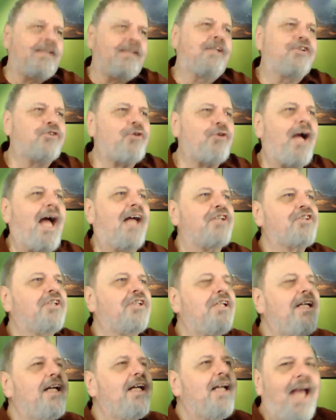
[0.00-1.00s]
put that in
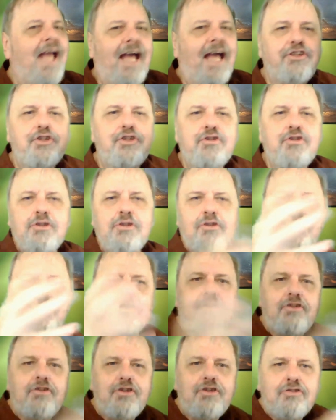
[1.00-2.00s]
trash. And you go,
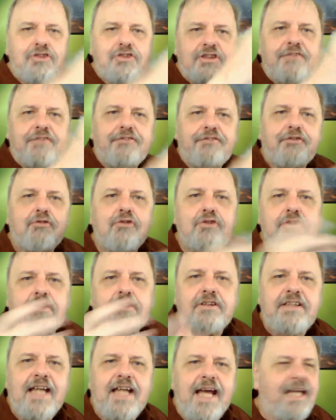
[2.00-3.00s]
you sift through
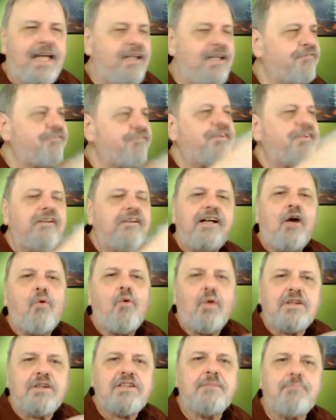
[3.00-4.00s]
your day figuring
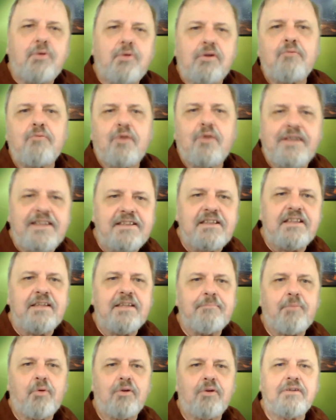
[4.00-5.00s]
out what's important, what
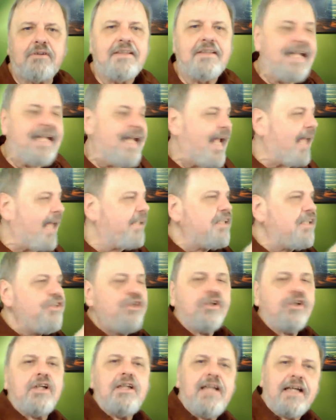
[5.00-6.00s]
isn't important. And then
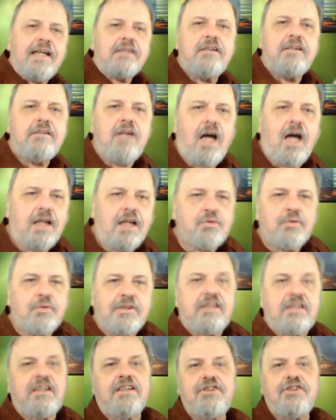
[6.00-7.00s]
you connect the dots
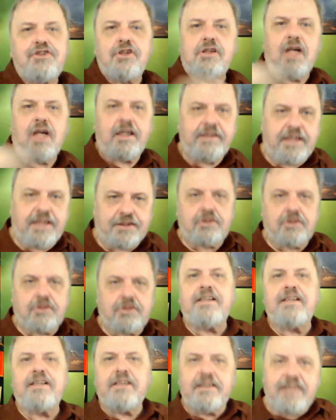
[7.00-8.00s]
with the things you got
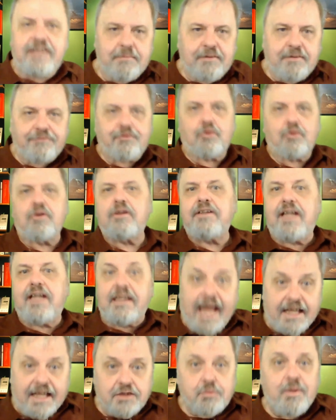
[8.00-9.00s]
yesterday and the day before and
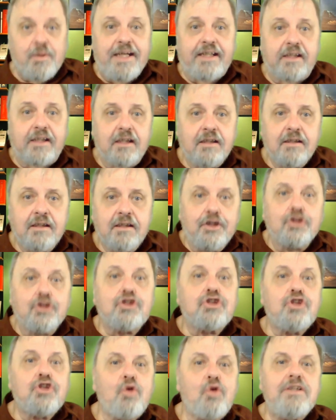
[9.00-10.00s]
then last week you're
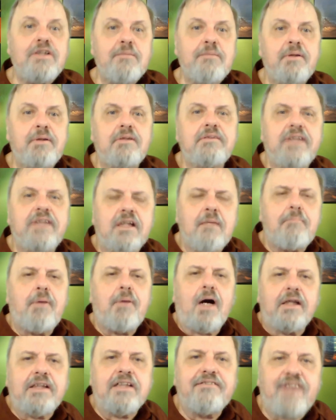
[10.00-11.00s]
slowly building a
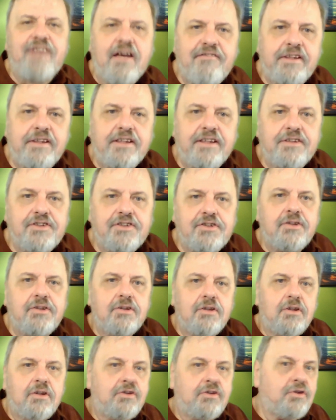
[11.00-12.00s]
body of evidence
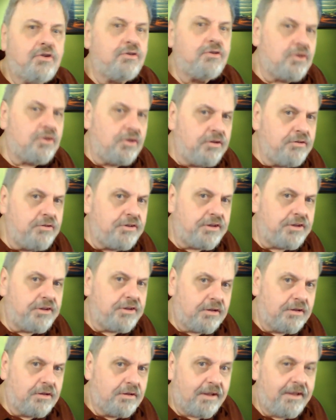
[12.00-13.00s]
to solution,
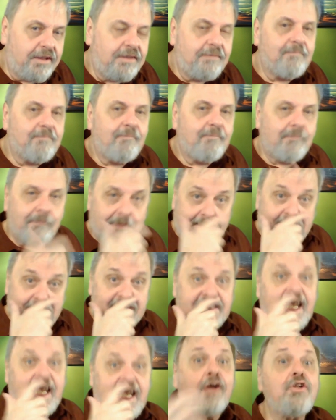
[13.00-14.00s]
right?
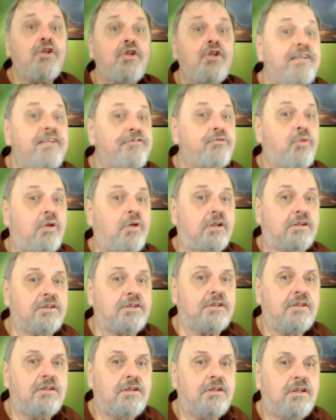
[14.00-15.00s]
This is how your gift
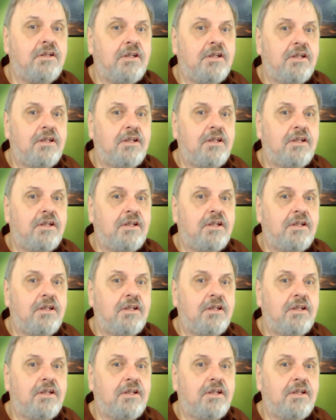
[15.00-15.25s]
works